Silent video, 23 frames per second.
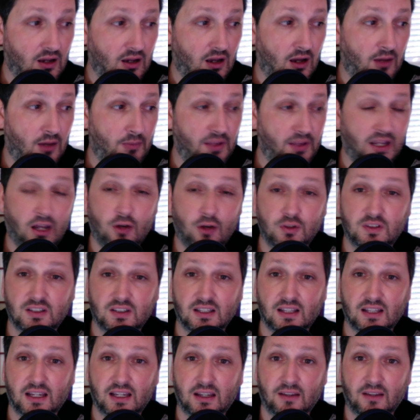They host it
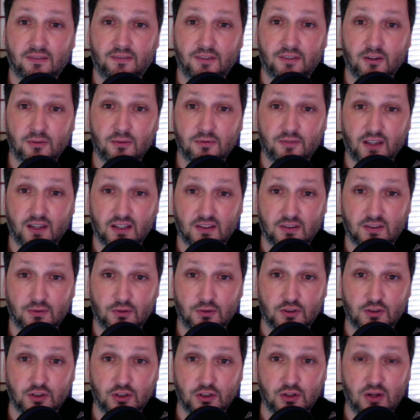like a film festival,
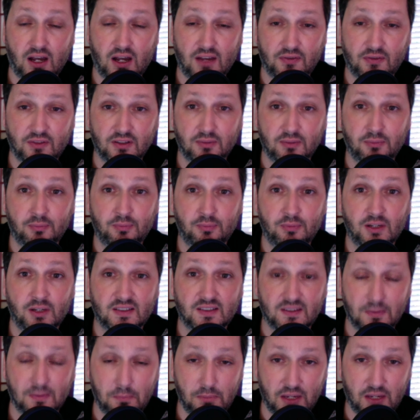so you have to
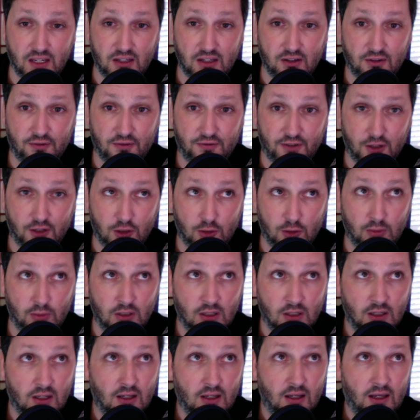submit your film
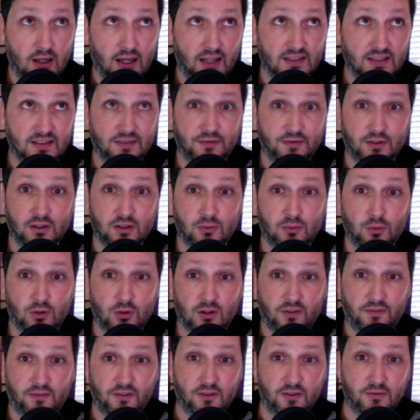as if it were a
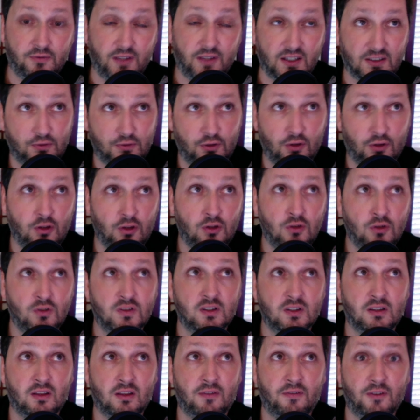film festival
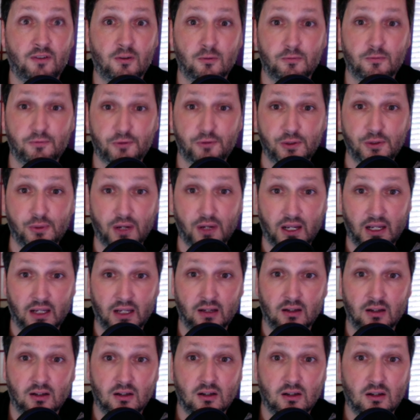using the Film Freeway
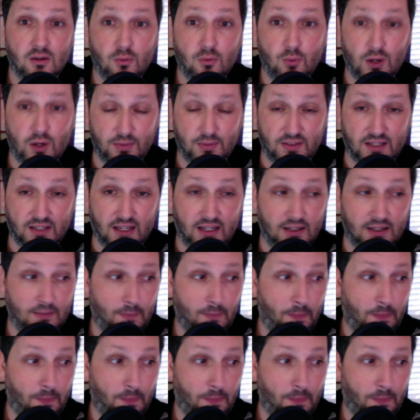website.